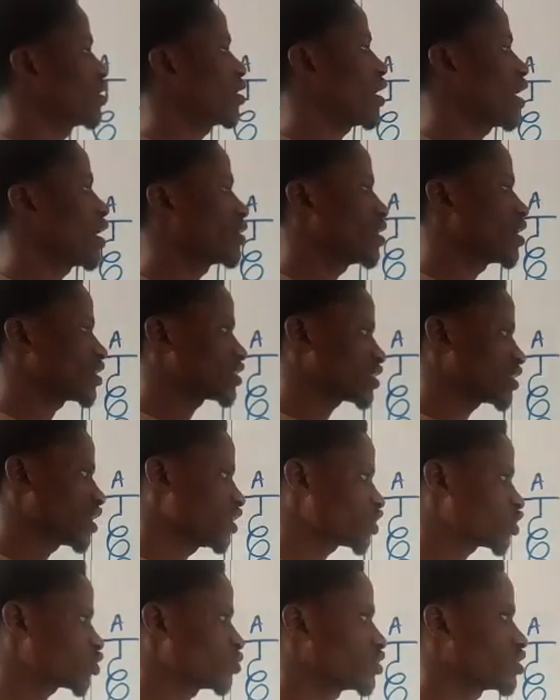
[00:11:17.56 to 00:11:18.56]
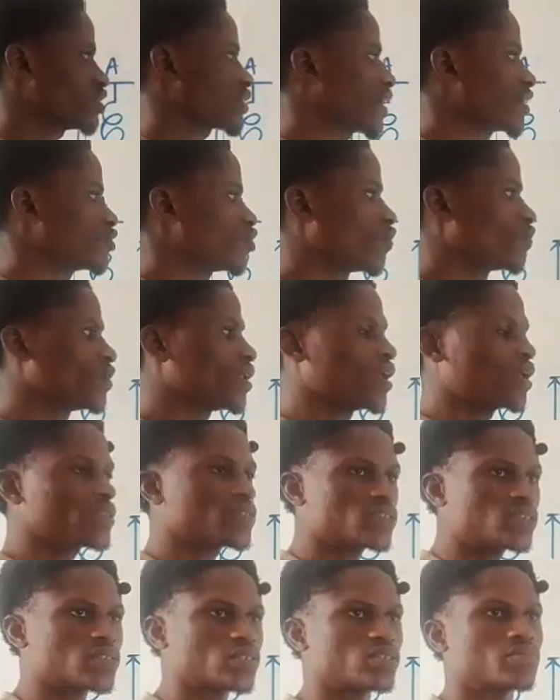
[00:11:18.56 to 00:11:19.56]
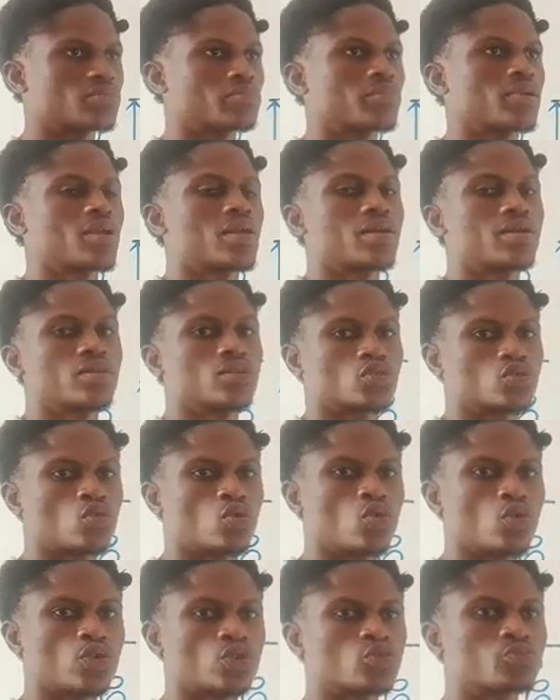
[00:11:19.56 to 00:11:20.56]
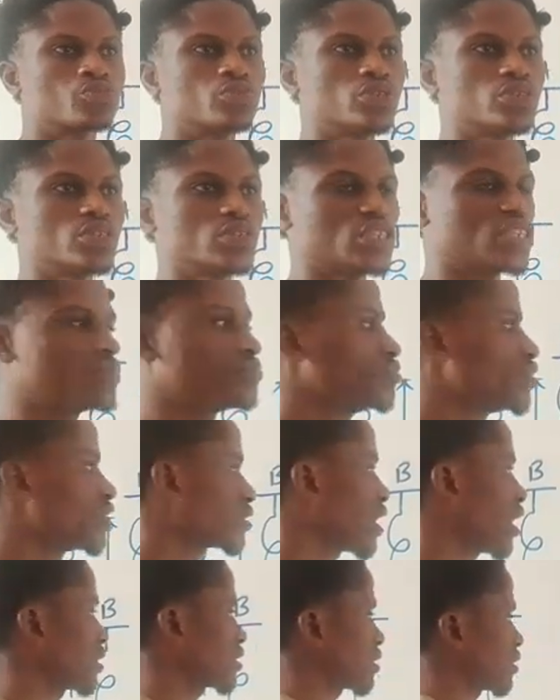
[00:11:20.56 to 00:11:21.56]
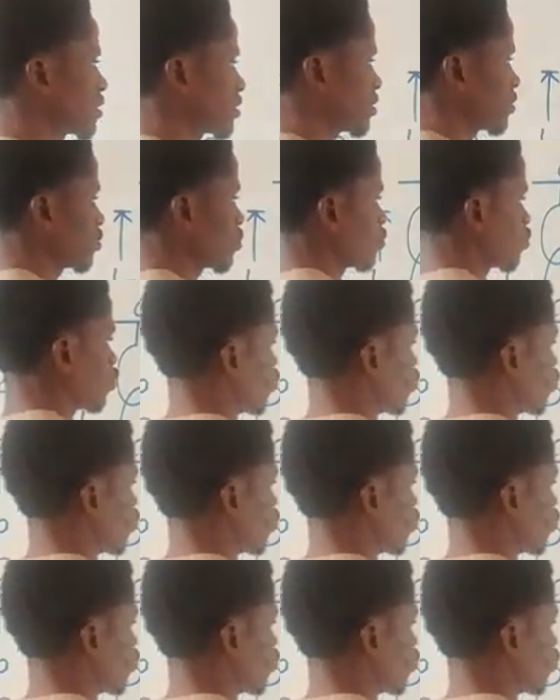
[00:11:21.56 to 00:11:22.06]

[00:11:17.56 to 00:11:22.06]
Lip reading: An extension is a kind of length, so it will be in meters. So